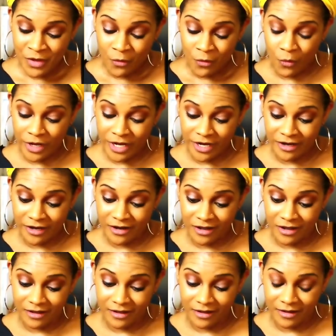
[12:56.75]
Where
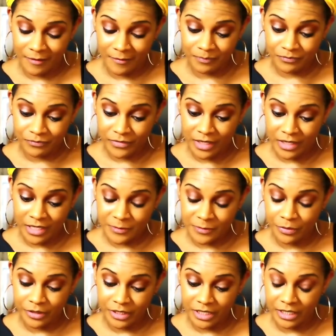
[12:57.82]
it's
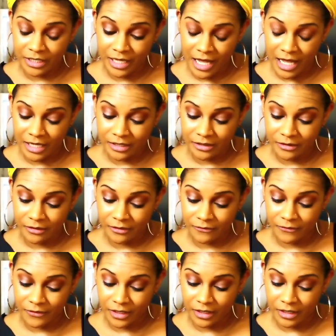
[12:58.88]
putting a lot
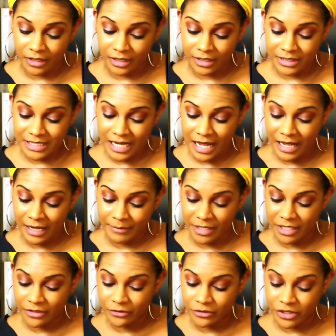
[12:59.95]
of time,
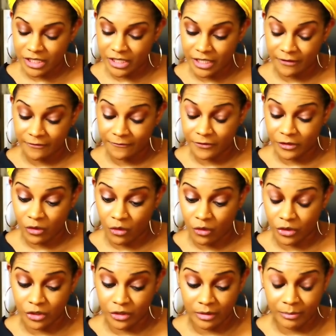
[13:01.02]
energy, and effort
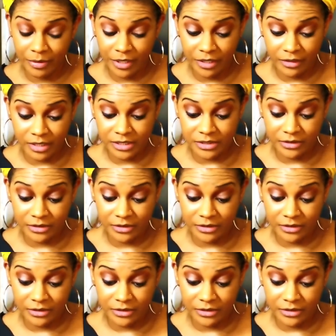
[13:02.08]
on your appearance or